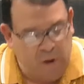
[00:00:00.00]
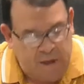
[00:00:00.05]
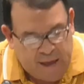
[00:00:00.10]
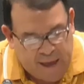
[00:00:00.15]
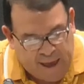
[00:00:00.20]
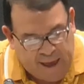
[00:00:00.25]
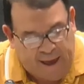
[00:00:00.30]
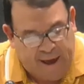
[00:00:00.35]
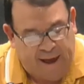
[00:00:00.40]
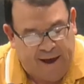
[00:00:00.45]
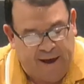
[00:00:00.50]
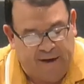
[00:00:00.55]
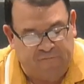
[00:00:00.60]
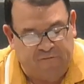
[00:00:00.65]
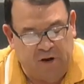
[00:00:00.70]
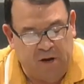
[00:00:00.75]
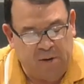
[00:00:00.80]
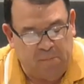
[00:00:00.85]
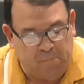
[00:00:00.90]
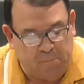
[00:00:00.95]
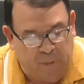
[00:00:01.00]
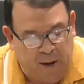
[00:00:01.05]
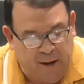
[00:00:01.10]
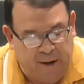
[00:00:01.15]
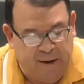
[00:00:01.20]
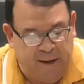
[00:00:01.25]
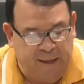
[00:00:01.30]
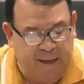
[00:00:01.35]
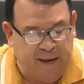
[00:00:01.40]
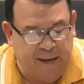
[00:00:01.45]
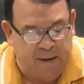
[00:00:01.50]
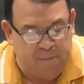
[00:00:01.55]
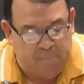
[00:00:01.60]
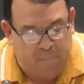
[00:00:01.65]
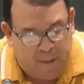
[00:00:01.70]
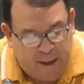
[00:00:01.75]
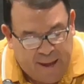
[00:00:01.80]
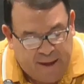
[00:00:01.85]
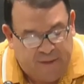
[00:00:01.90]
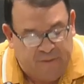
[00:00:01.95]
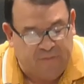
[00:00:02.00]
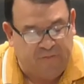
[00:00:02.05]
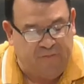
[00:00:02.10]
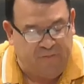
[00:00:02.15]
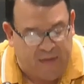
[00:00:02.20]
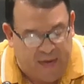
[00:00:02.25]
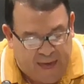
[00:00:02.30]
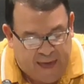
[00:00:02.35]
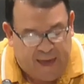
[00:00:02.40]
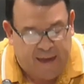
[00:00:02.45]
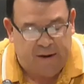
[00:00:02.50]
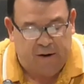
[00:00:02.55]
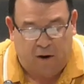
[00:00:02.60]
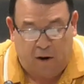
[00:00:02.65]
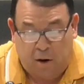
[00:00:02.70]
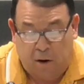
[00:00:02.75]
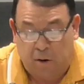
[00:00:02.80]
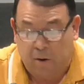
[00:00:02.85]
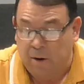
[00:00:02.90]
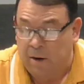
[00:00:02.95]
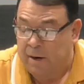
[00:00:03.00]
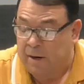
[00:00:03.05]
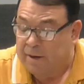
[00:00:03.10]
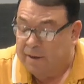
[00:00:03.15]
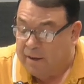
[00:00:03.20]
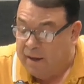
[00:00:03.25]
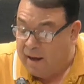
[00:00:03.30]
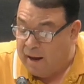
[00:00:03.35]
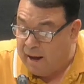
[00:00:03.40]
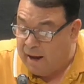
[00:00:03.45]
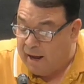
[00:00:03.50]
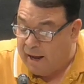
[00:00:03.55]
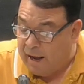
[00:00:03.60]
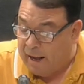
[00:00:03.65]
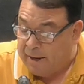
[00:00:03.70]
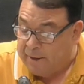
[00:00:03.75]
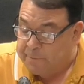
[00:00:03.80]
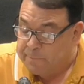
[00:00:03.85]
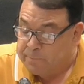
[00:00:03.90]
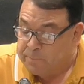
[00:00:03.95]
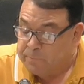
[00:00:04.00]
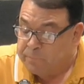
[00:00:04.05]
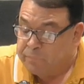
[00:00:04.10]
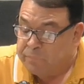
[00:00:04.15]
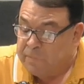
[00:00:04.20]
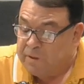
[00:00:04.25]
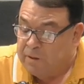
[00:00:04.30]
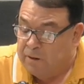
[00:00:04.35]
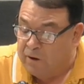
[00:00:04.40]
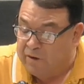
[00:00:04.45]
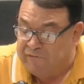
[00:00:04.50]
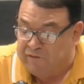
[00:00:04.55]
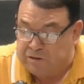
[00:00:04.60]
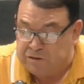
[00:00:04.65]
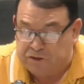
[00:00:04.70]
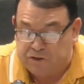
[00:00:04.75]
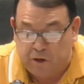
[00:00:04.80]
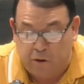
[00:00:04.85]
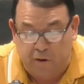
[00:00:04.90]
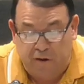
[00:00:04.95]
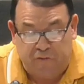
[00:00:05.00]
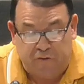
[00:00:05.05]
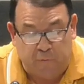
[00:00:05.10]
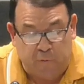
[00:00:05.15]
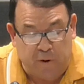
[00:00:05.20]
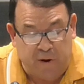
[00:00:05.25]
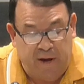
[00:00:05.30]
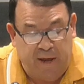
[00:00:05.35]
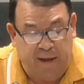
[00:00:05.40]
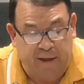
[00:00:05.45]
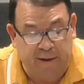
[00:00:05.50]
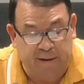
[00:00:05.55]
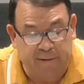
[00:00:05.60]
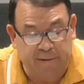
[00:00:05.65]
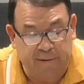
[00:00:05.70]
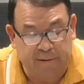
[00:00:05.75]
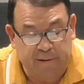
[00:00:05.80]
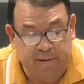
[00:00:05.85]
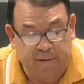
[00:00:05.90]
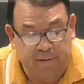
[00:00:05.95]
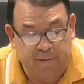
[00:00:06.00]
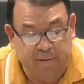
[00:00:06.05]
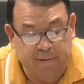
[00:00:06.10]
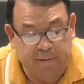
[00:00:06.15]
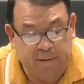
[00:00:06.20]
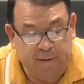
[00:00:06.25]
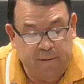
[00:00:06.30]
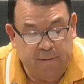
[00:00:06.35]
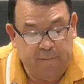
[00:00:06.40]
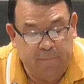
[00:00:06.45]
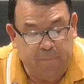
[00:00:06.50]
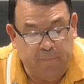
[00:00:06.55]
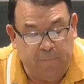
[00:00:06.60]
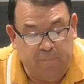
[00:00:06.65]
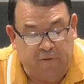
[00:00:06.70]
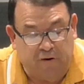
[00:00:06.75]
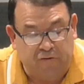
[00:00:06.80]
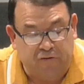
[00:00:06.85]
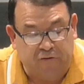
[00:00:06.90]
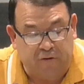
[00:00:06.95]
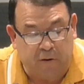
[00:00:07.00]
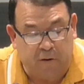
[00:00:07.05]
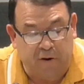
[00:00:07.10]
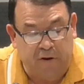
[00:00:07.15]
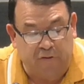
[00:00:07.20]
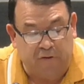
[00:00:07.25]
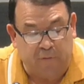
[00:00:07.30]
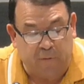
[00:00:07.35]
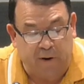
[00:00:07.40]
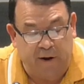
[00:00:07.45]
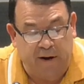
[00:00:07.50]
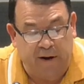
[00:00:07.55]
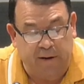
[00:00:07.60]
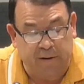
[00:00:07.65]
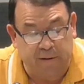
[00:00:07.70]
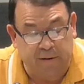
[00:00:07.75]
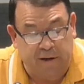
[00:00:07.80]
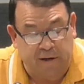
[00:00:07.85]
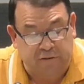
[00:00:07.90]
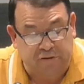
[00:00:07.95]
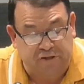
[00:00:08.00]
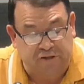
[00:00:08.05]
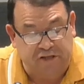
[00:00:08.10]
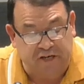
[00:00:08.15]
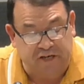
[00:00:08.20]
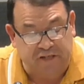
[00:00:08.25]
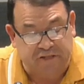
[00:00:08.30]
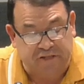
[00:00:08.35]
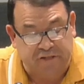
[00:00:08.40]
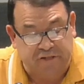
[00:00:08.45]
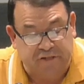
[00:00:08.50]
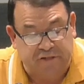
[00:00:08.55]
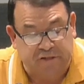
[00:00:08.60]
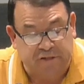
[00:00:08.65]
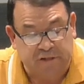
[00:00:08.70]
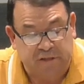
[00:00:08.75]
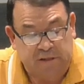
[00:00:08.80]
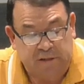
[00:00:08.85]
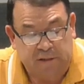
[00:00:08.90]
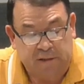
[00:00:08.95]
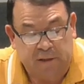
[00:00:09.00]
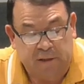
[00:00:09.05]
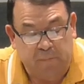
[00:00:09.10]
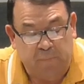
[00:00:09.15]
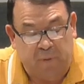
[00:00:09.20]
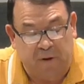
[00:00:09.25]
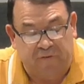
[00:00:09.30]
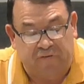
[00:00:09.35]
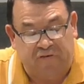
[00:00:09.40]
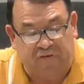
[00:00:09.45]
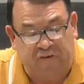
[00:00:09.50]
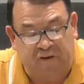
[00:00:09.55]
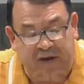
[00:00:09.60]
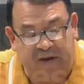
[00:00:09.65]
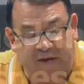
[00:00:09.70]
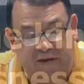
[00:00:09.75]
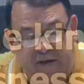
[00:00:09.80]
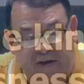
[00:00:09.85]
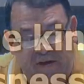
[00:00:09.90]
have money and make that our God. Look at verse thirty-three. Verse thirty-three, here's Jesus. But seek ye